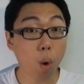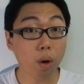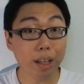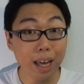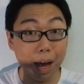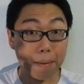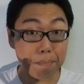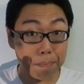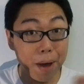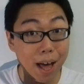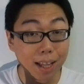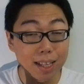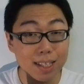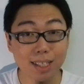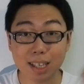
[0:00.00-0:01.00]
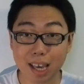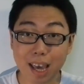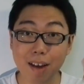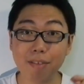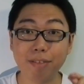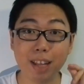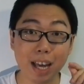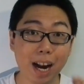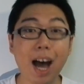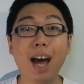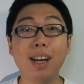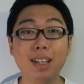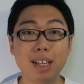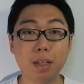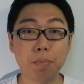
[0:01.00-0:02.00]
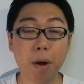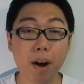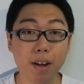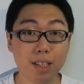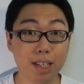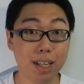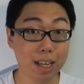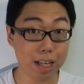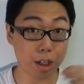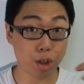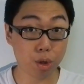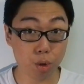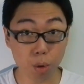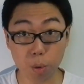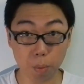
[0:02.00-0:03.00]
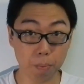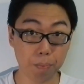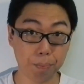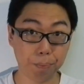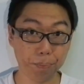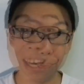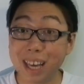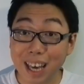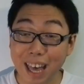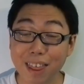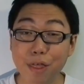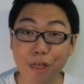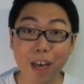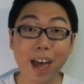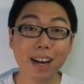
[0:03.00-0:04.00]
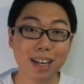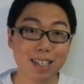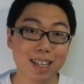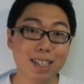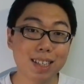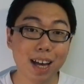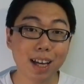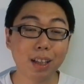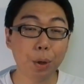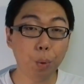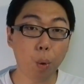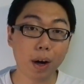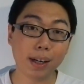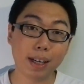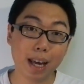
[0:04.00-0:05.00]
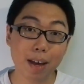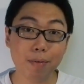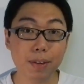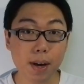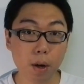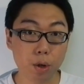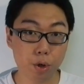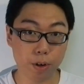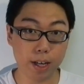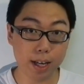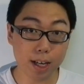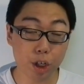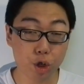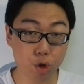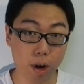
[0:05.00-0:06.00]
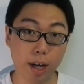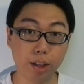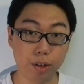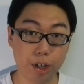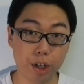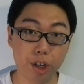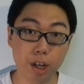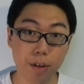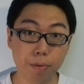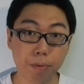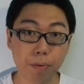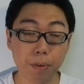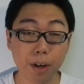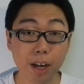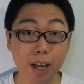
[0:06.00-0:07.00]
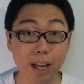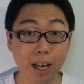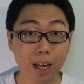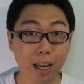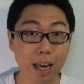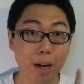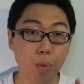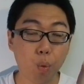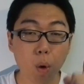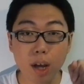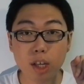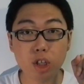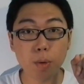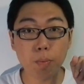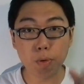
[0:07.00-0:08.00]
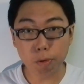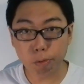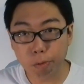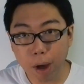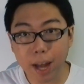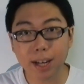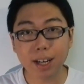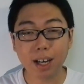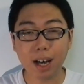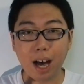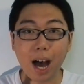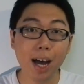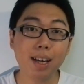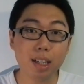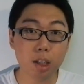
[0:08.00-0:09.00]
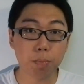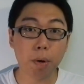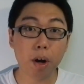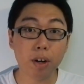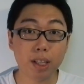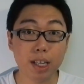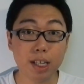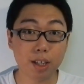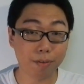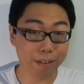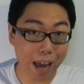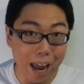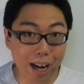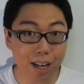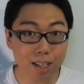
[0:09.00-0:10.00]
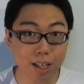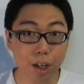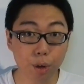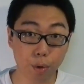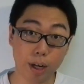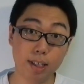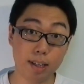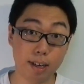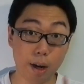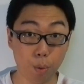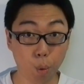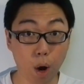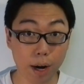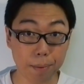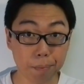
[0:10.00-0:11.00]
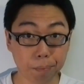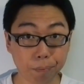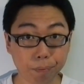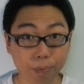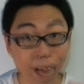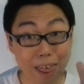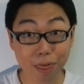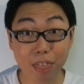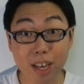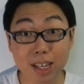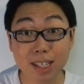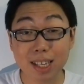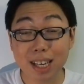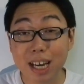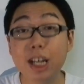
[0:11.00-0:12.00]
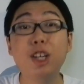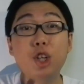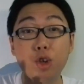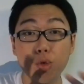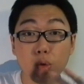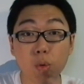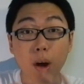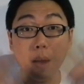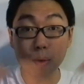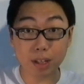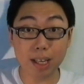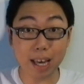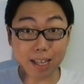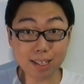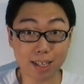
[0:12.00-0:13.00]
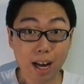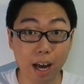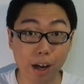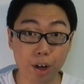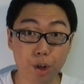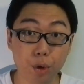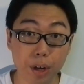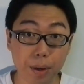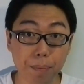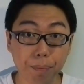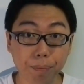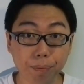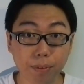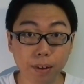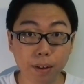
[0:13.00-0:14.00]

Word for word: is only unbalanced if that height disparity is 2. And that is exactly what an AVL tree is trying to achieve. It wants to prevent height disparities of anything greater than 1. And this is throughout the entire tree.